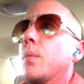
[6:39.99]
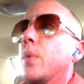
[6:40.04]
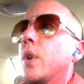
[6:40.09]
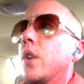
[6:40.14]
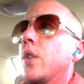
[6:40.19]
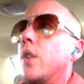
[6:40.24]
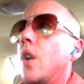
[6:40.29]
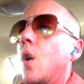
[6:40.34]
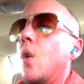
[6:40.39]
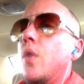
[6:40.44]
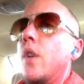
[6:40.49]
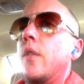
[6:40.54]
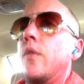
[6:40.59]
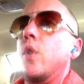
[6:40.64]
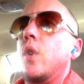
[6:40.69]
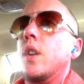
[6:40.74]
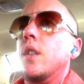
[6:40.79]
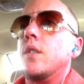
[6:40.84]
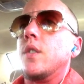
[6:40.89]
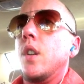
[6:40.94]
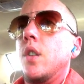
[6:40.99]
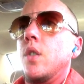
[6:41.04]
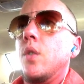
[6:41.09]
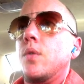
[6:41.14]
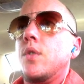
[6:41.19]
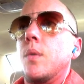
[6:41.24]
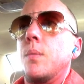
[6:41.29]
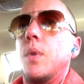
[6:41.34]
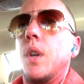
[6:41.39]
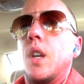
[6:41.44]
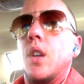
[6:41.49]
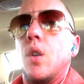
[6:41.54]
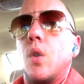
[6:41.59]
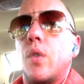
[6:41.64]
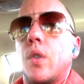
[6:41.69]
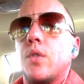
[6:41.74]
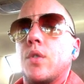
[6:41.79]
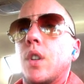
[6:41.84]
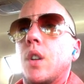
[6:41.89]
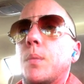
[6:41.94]
But know that if you continue to be
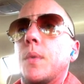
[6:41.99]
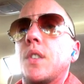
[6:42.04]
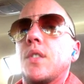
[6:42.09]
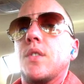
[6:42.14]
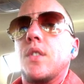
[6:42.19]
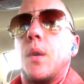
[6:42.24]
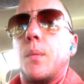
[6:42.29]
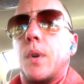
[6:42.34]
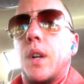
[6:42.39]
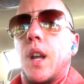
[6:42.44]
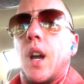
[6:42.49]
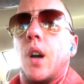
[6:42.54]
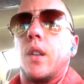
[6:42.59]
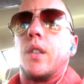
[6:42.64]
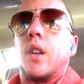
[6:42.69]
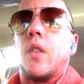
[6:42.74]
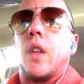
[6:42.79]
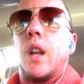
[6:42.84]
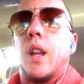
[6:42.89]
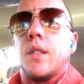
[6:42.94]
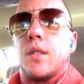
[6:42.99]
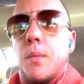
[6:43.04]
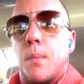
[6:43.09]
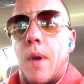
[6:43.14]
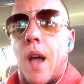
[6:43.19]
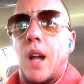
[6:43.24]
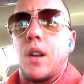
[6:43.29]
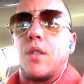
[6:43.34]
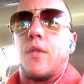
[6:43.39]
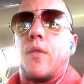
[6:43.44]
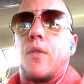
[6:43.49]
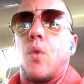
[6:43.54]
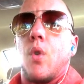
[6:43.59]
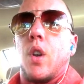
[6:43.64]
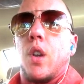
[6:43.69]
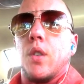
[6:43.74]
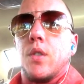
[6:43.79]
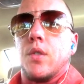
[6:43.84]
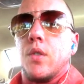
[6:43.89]
you, there's going to be somebody out there that is a match for you.